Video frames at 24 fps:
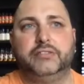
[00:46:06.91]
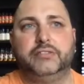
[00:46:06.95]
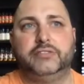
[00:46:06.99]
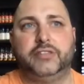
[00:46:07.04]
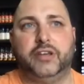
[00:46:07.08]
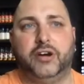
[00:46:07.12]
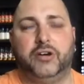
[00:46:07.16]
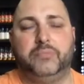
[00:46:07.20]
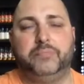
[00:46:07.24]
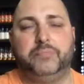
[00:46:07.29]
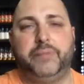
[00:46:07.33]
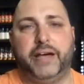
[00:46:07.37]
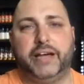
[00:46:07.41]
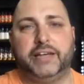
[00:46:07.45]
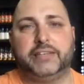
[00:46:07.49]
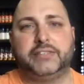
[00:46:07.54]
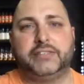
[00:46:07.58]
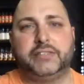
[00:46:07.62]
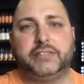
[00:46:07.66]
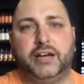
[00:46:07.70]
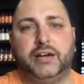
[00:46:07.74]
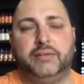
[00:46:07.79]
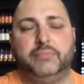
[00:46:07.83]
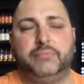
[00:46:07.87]
Don't
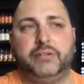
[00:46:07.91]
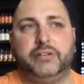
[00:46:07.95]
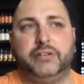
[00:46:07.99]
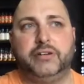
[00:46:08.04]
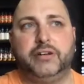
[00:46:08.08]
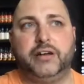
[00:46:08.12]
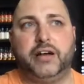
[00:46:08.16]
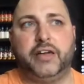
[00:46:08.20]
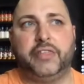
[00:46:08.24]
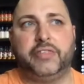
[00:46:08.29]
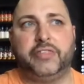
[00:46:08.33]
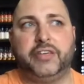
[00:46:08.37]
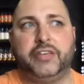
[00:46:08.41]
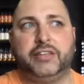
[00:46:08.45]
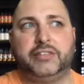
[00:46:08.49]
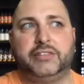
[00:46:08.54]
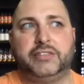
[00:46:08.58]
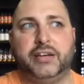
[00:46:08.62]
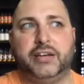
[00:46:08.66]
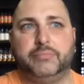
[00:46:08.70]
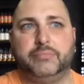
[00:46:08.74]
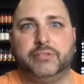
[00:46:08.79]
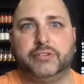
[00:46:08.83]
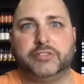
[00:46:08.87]
bash Tumblr. I think
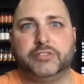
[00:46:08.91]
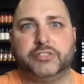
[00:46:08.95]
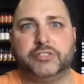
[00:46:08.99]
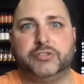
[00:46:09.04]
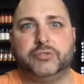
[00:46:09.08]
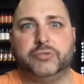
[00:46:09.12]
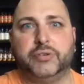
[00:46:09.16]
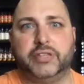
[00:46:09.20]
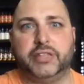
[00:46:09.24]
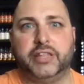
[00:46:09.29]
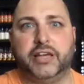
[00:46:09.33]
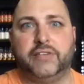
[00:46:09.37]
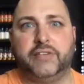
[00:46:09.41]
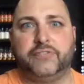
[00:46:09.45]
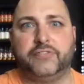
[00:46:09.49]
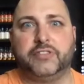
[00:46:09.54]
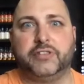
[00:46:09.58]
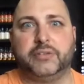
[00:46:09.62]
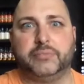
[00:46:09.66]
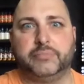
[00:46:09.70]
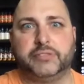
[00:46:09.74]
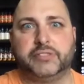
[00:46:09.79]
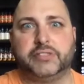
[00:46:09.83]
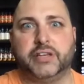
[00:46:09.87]
Tumblr's doing that for
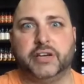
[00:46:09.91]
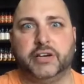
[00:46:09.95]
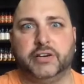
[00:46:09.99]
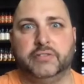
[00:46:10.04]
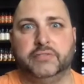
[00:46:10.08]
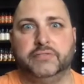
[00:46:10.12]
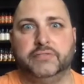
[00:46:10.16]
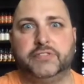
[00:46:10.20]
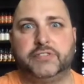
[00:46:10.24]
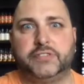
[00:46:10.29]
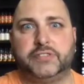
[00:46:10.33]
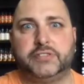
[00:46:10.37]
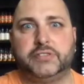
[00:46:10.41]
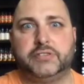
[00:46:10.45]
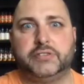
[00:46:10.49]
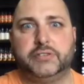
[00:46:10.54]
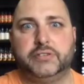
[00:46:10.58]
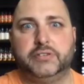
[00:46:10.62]
themselves.